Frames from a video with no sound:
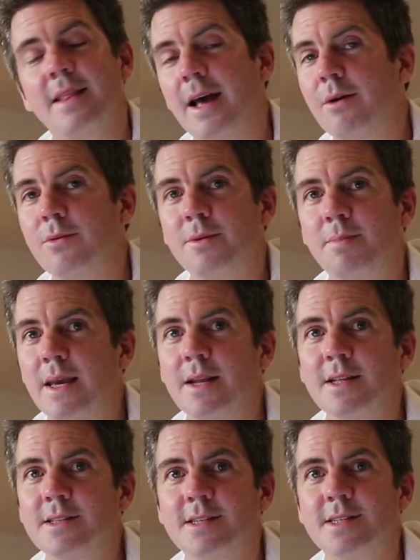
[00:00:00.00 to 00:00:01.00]
that would be
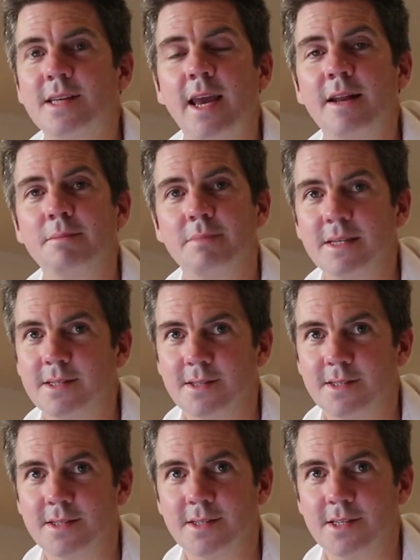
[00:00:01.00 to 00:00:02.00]
an insane
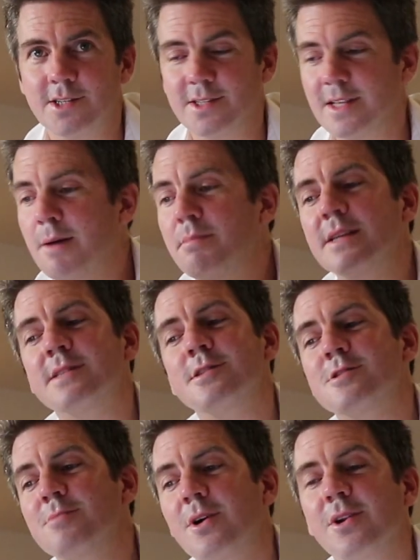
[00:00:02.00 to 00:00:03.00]
business decision. Their
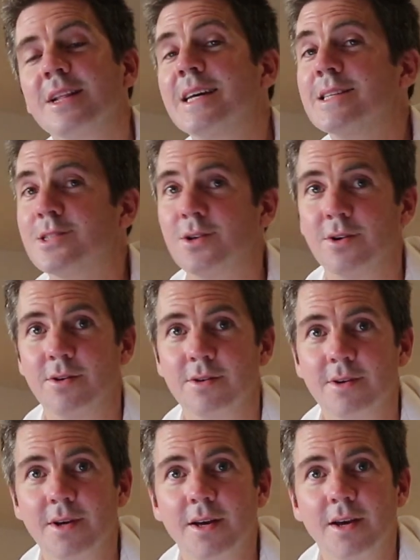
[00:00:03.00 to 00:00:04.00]
business model is good.
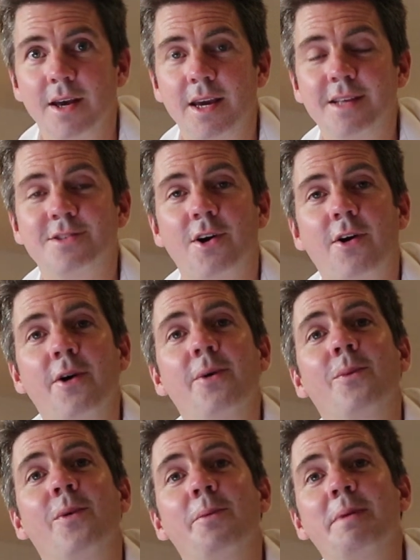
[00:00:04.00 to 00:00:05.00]

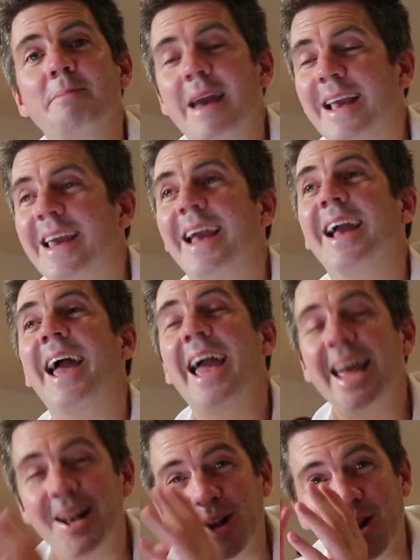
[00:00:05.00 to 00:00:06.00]
eToro will be making
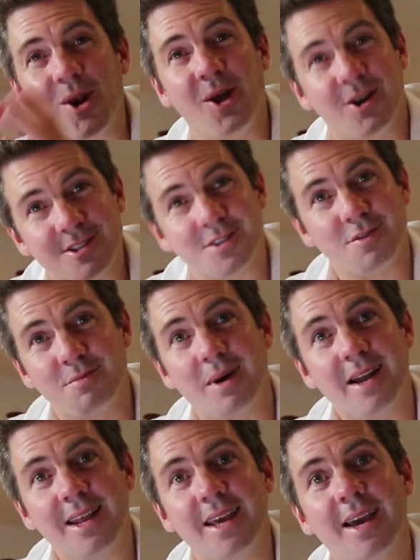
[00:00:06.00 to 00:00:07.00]
a lot of
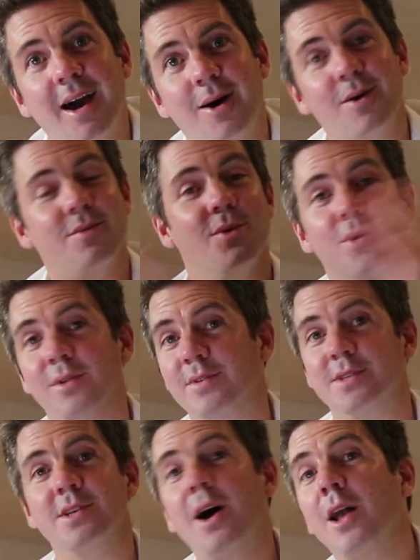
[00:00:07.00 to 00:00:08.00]
money out of all of
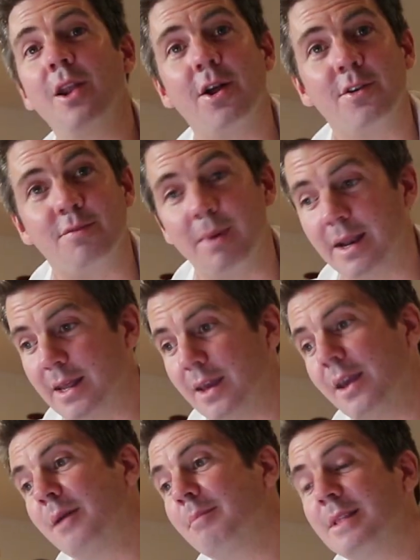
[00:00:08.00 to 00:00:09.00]
us. A lot of money.
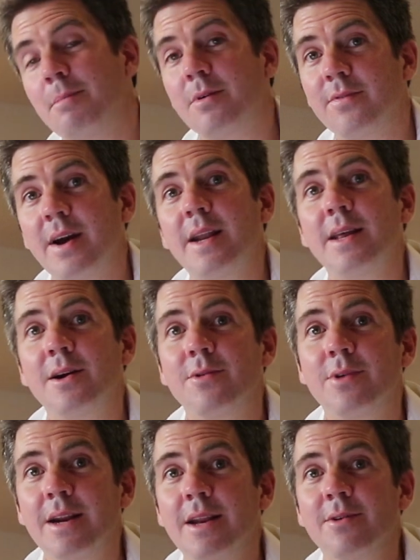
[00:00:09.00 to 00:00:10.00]
But they're providing a
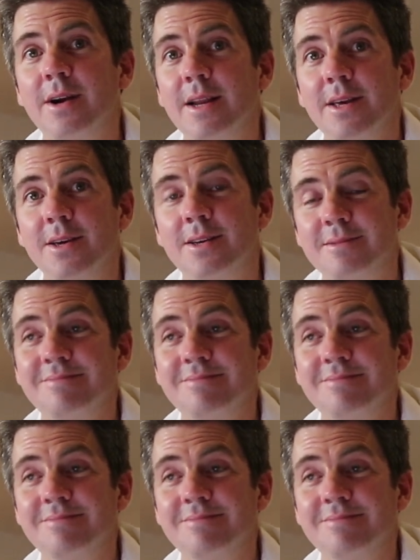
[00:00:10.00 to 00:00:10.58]
really